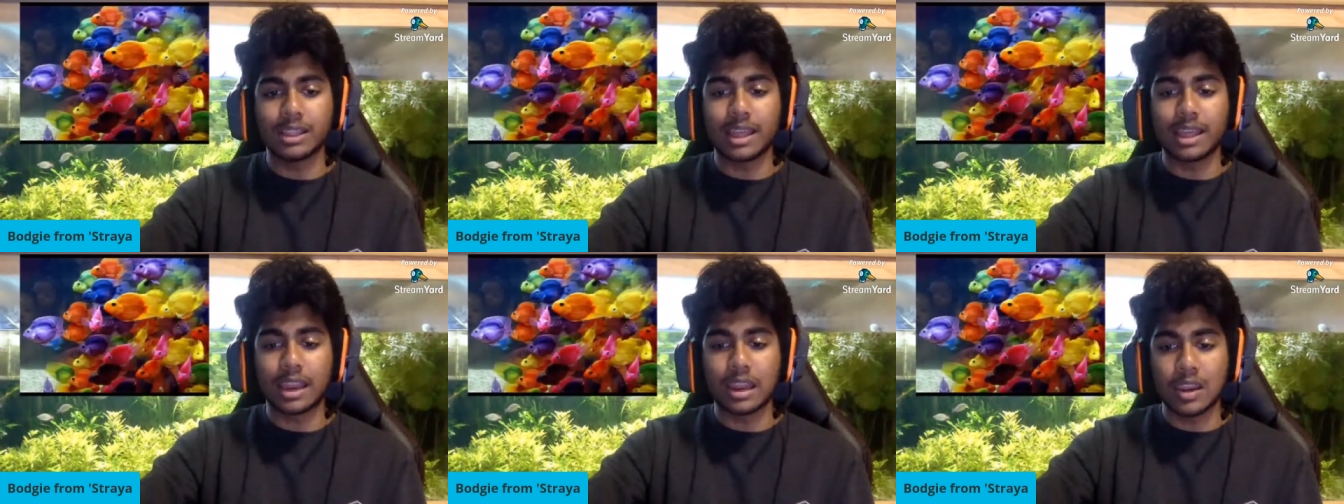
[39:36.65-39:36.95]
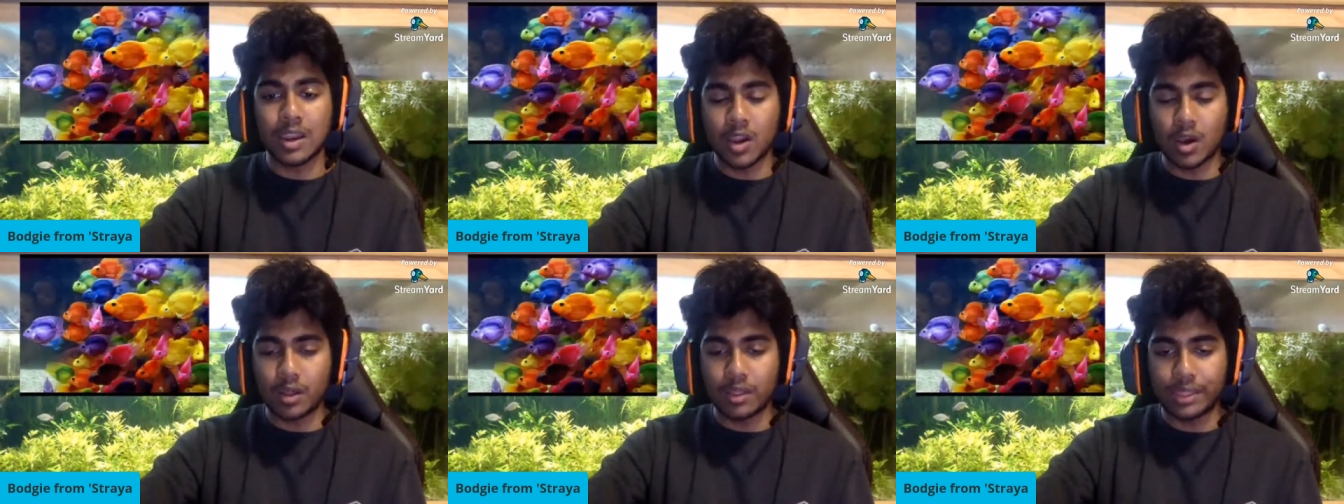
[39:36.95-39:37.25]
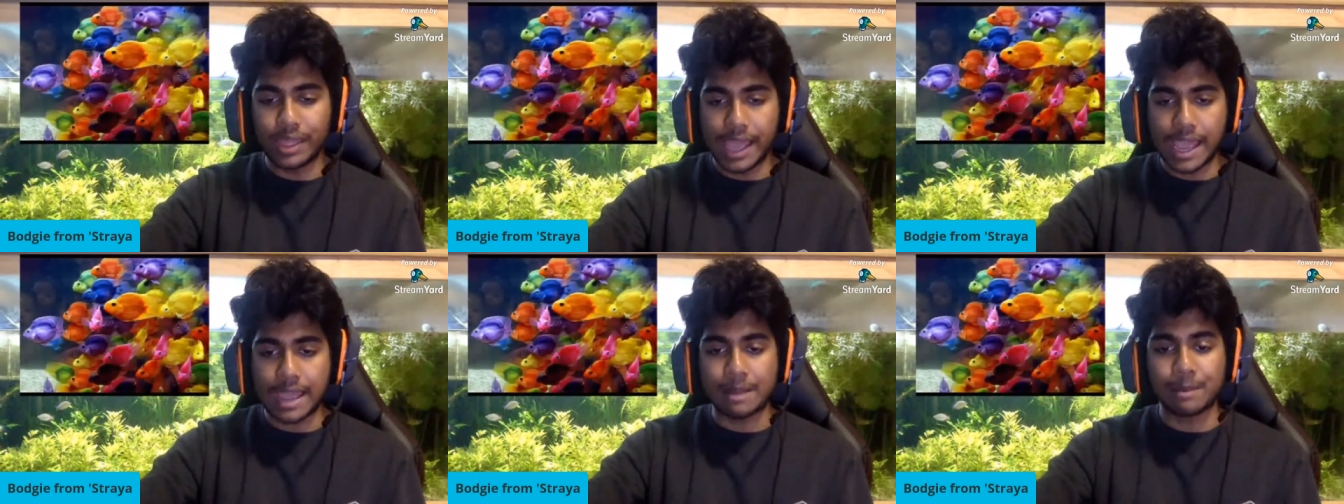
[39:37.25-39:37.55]
that are not
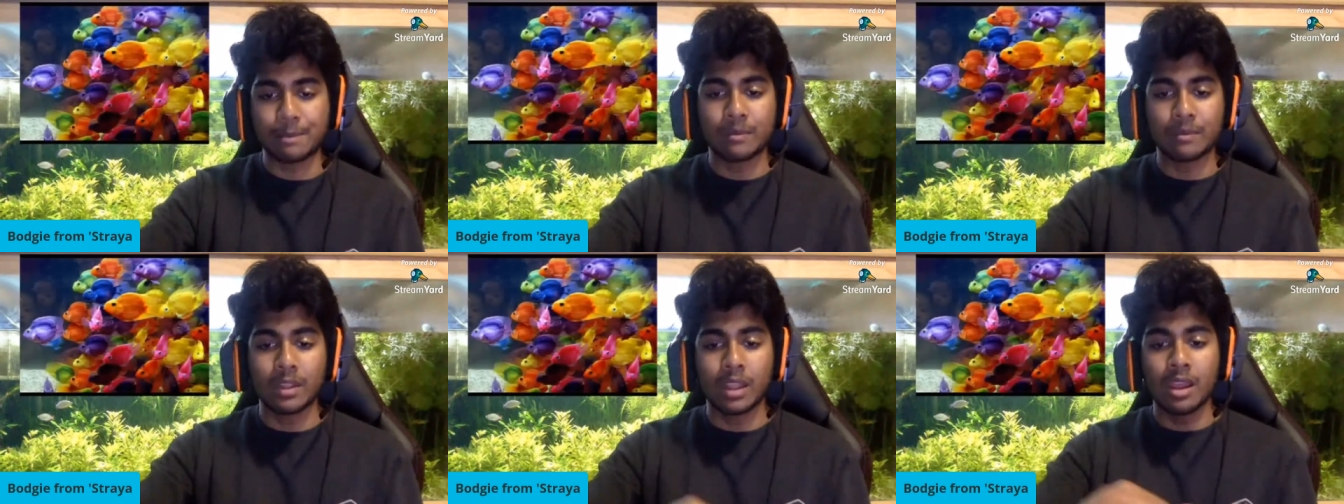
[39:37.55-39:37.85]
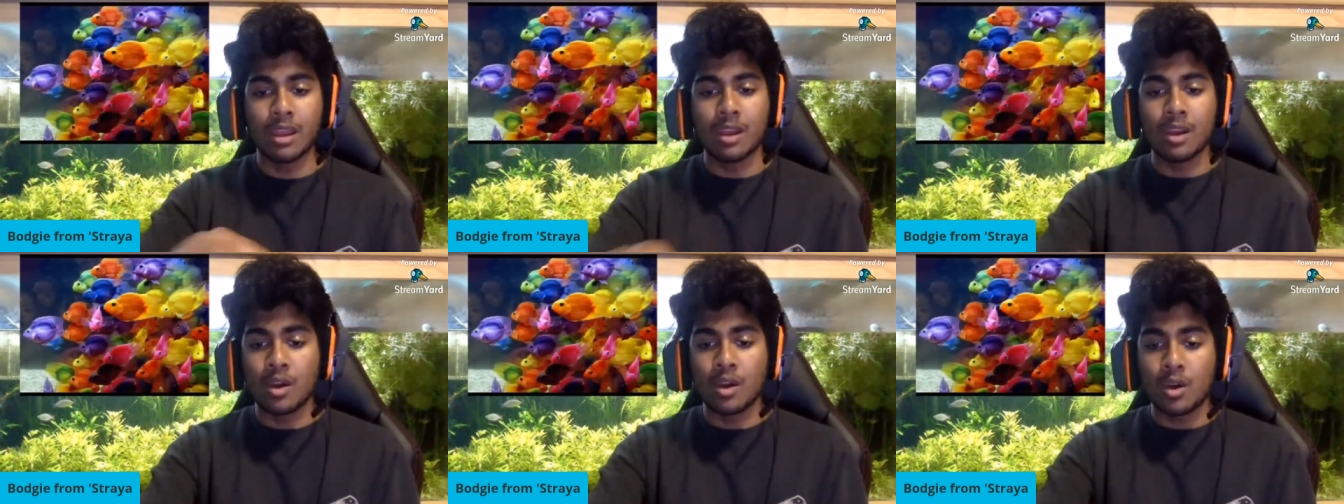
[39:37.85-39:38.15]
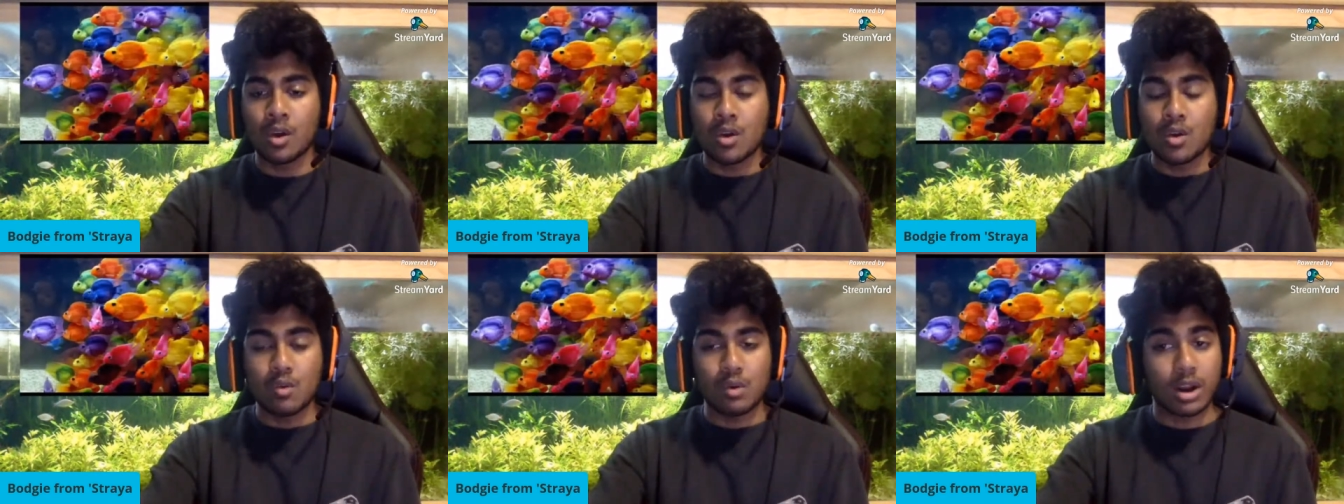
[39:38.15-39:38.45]
there.
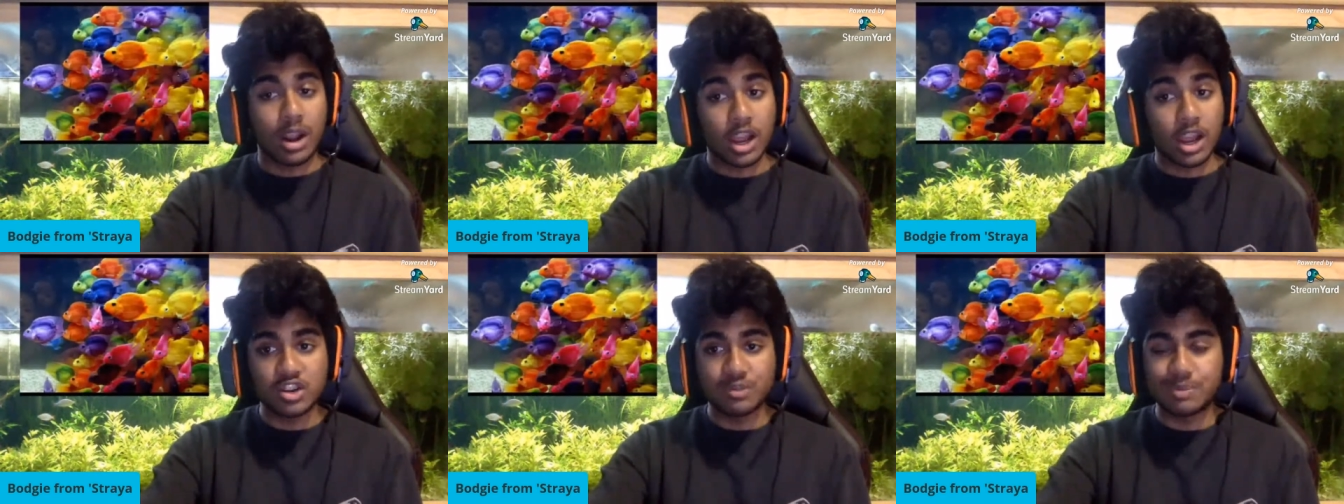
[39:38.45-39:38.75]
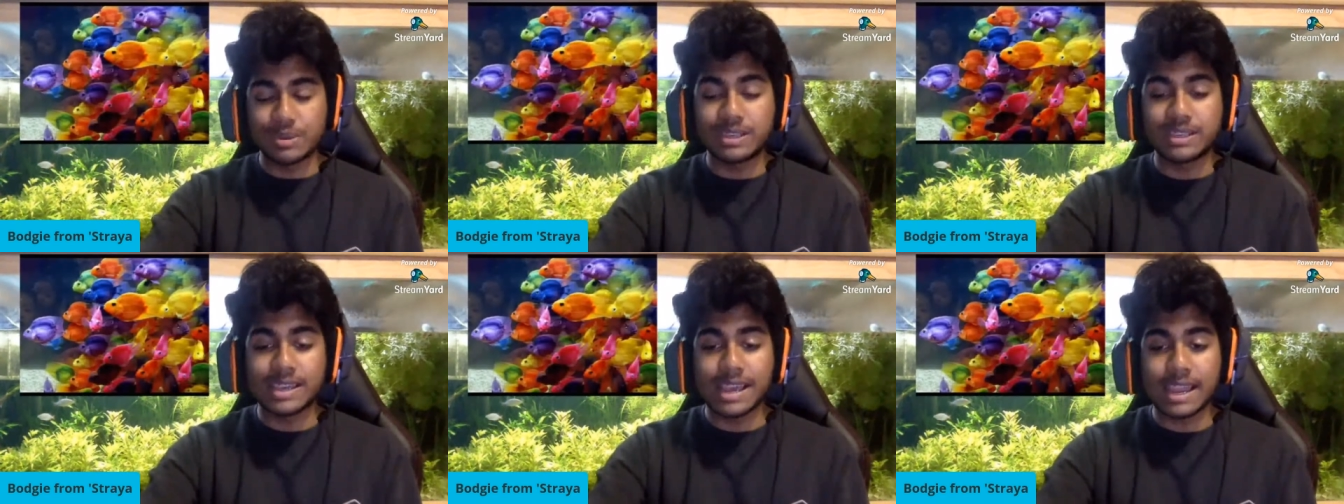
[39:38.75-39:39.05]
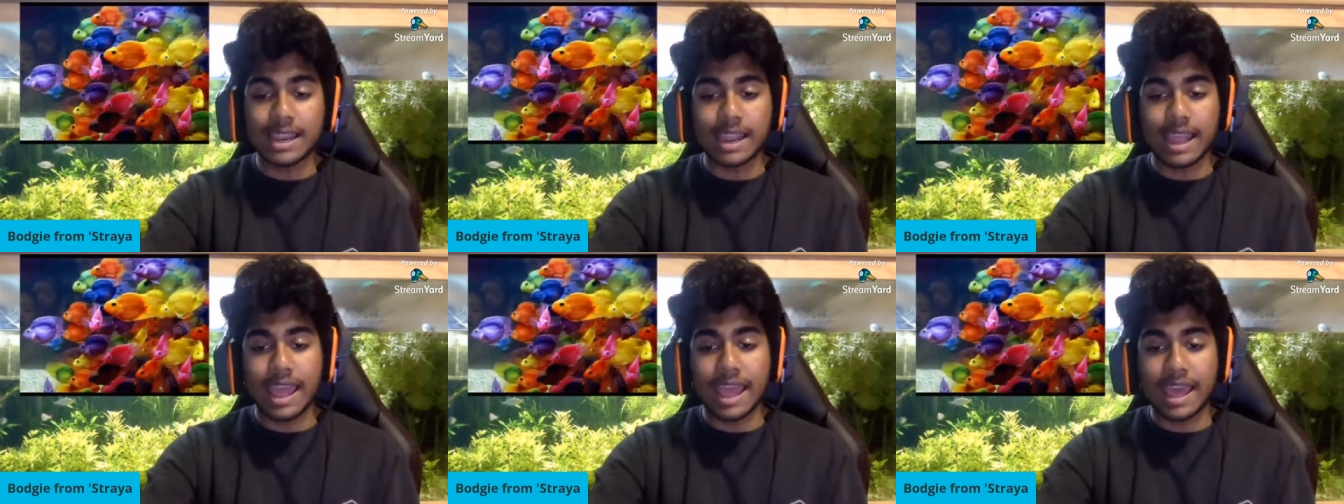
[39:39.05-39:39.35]

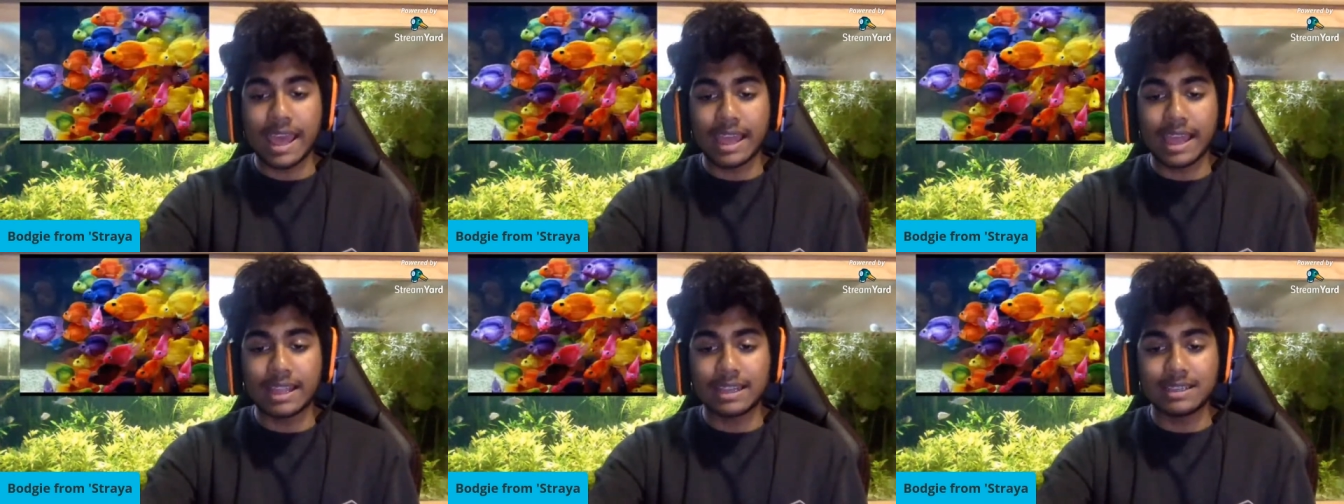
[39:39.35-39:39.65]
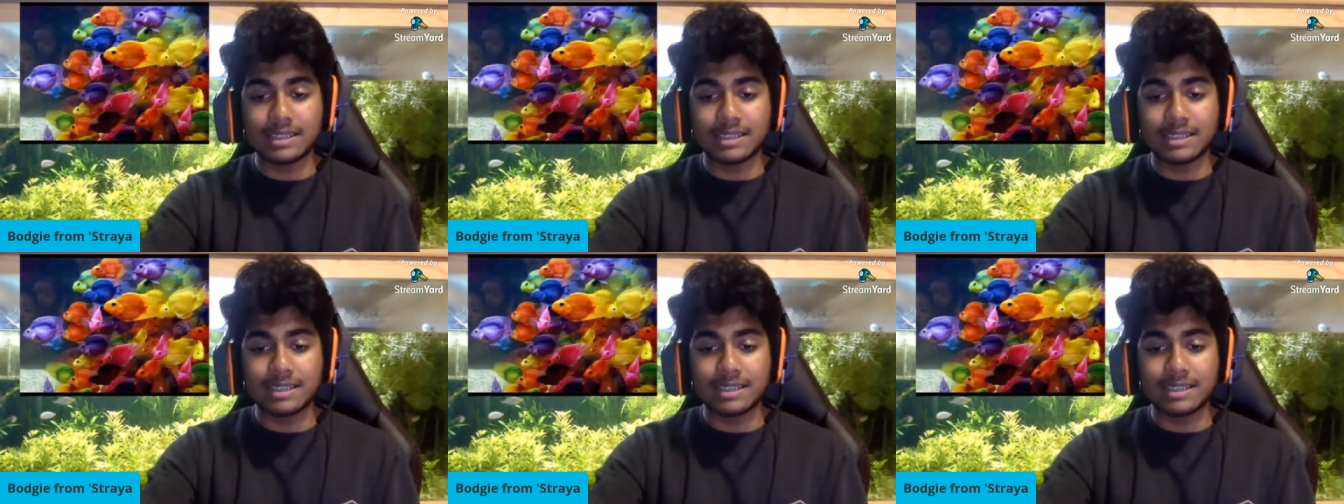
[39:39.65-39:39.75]
100%. And